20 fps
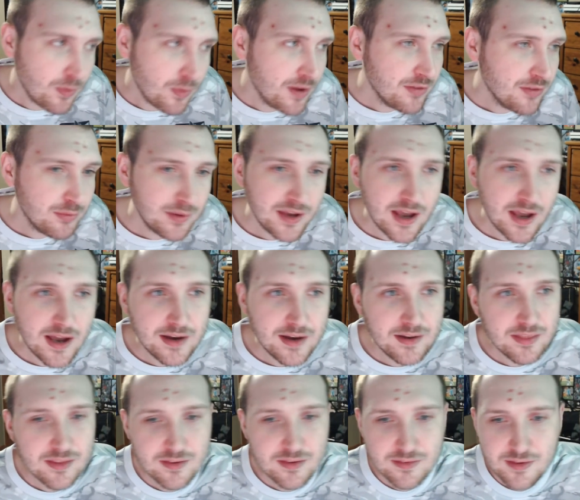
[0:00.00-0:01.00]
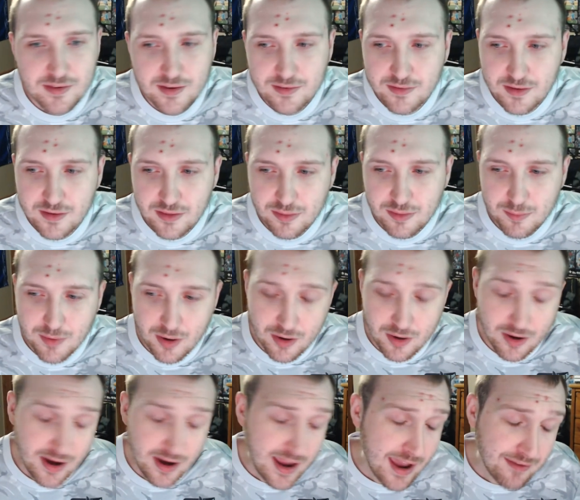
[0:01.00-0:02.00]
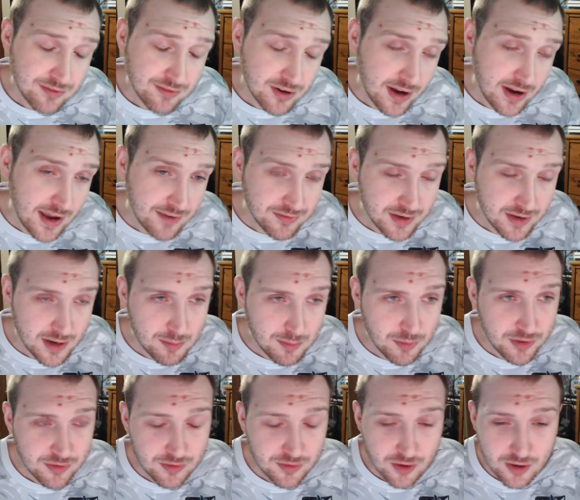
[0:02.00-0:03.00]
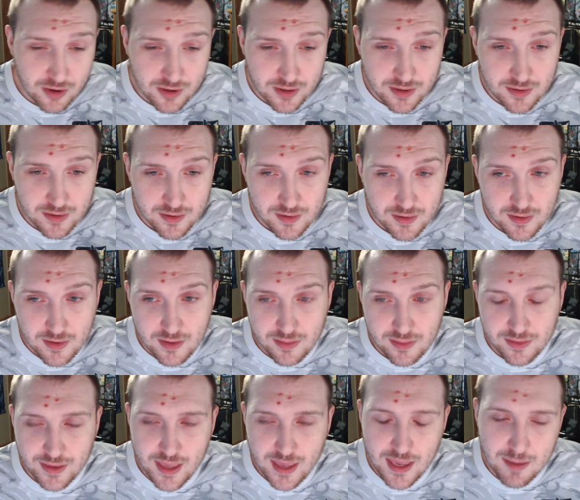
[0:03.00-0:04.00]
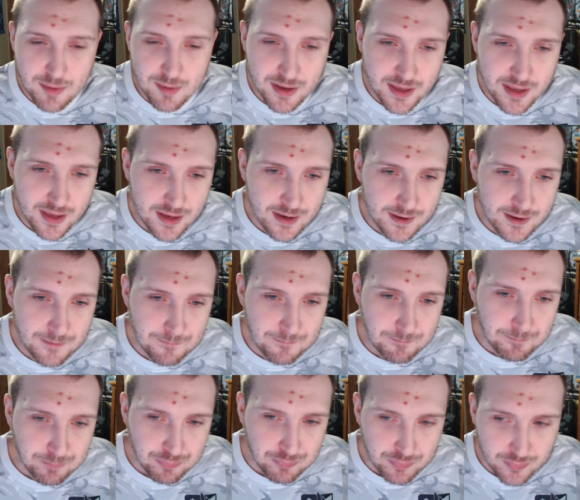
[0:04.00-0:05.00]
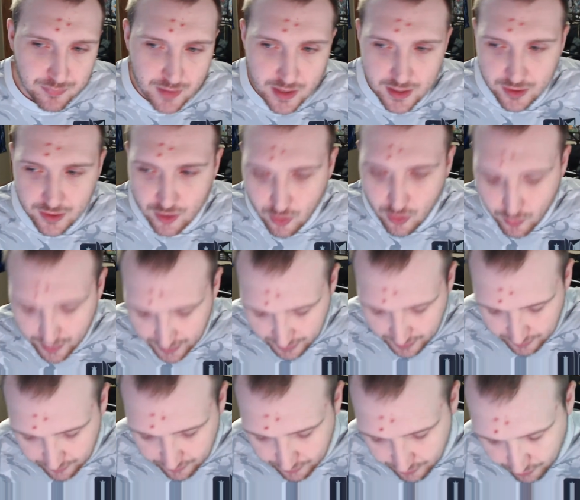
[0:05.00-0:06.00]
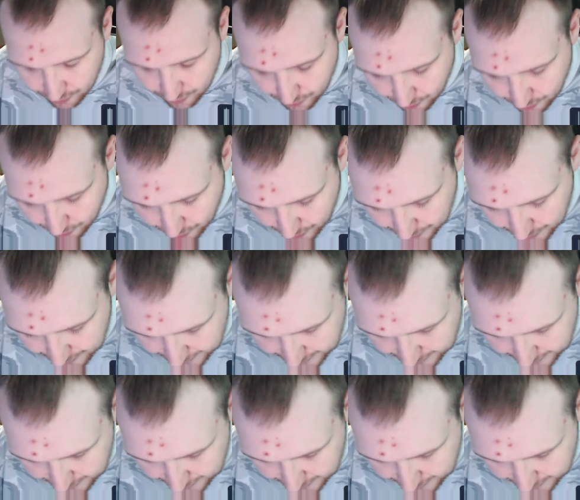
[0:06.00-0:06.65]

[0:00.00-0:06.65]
once we got into the 60th or after halftime, we started the game again. And going into,